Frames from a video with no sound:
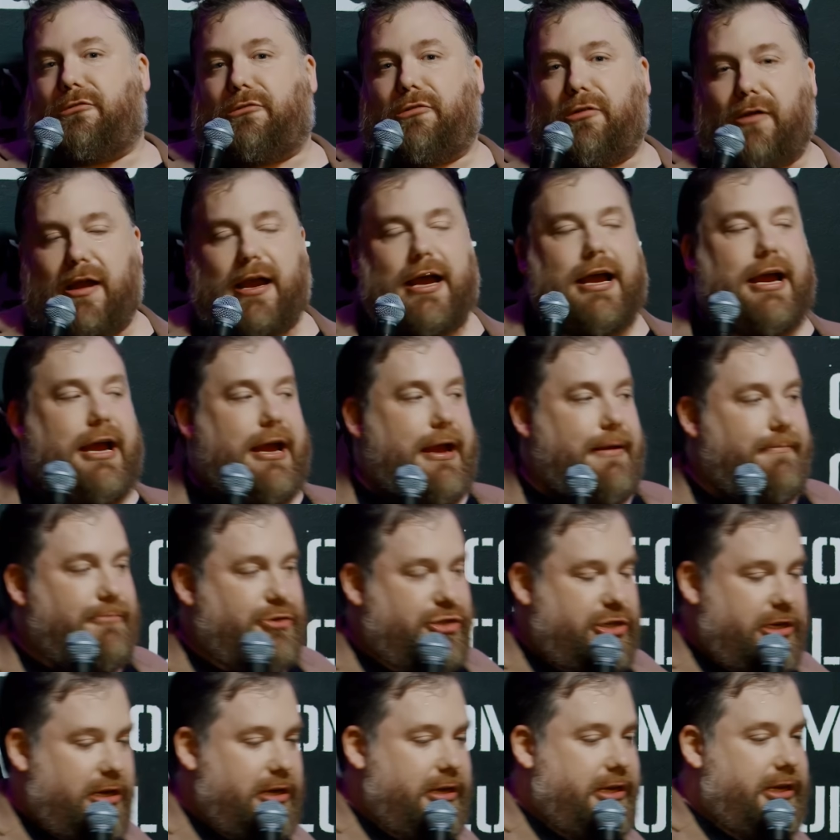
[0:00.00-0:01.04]
crime
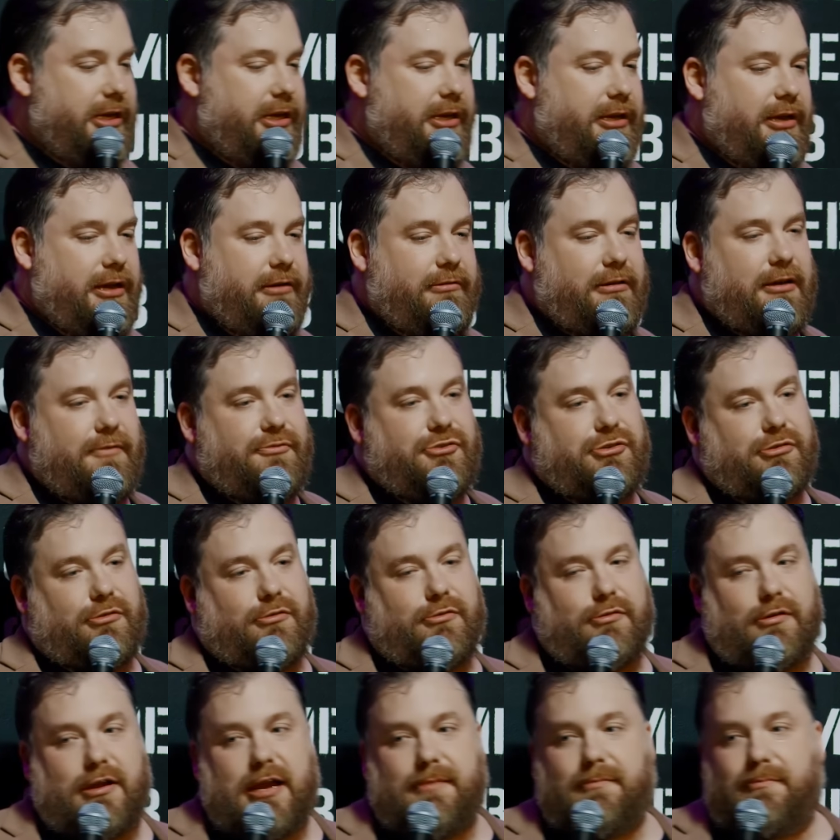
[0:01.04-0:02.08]
junkie. I love true
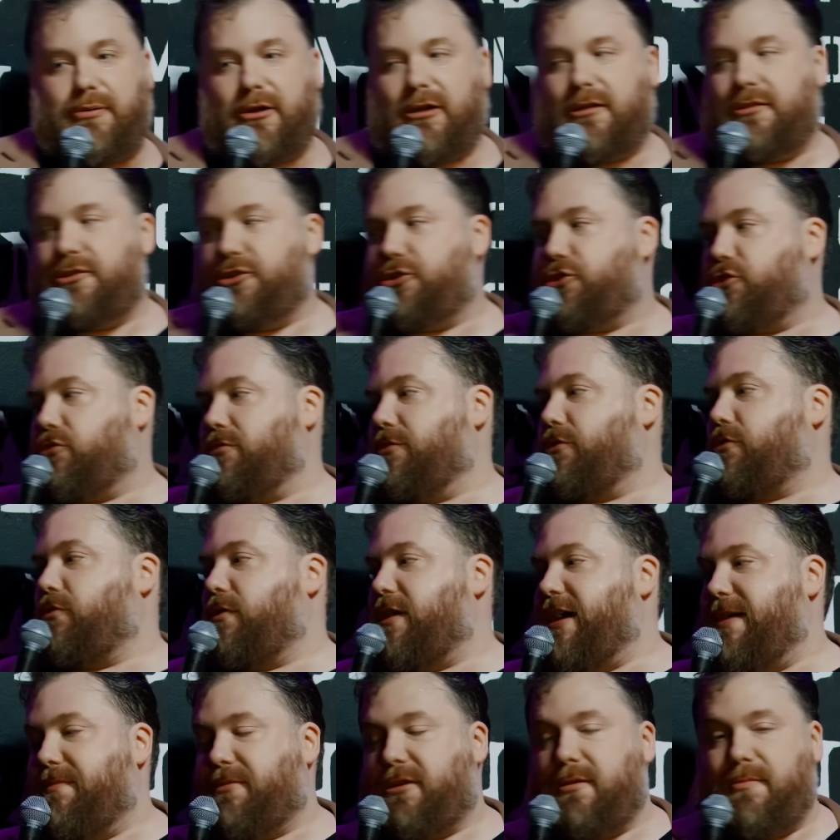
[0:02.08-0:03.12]
crime, part of the true
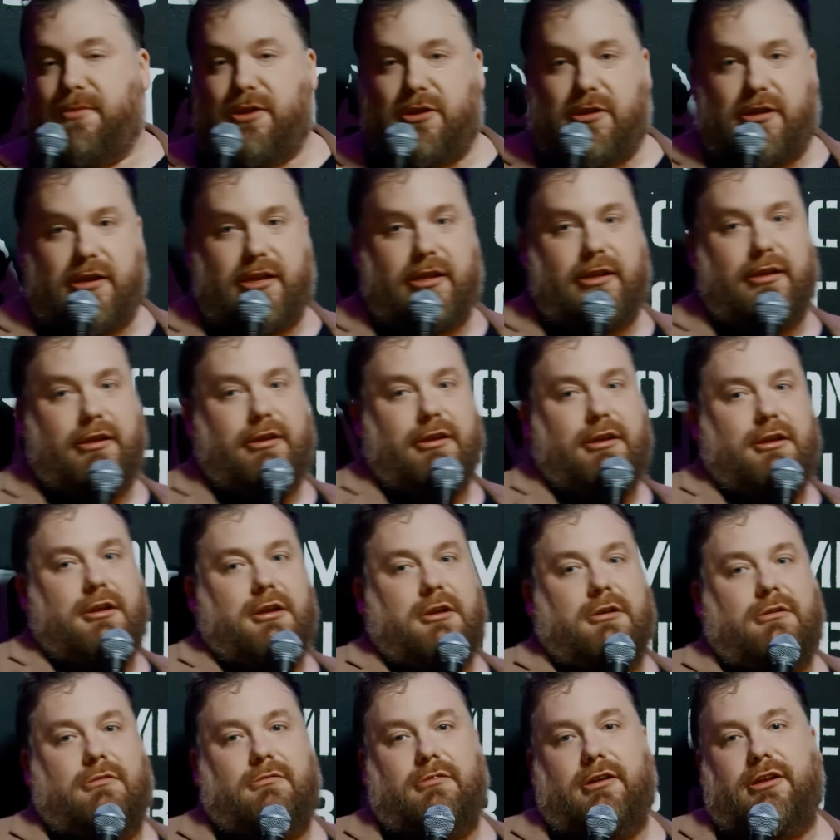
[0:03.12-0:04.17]
crime community,
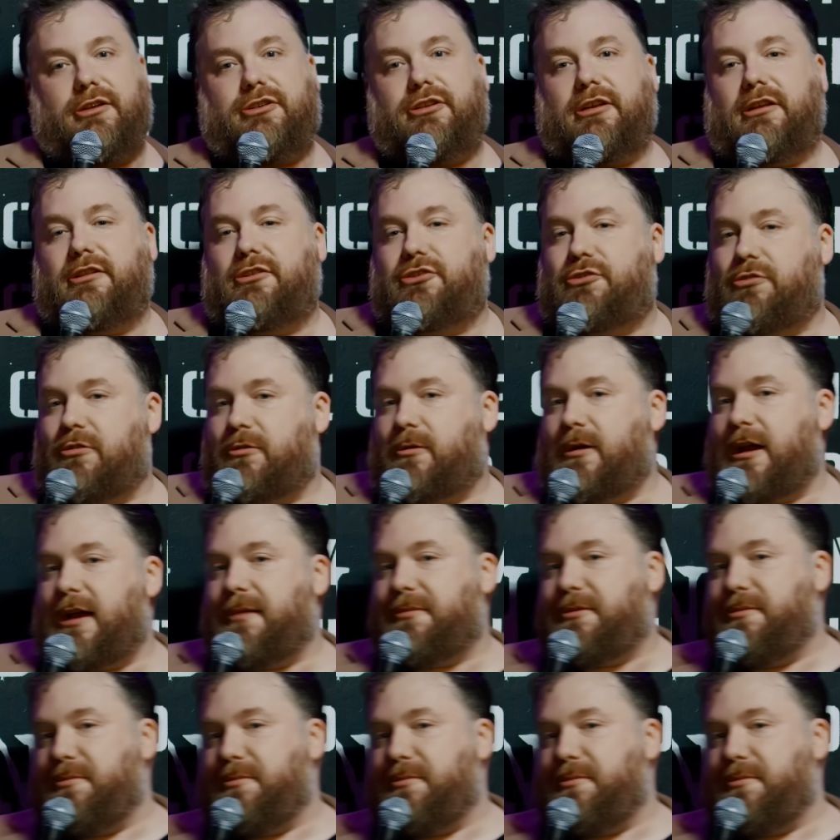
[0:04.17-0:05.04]
which the true crime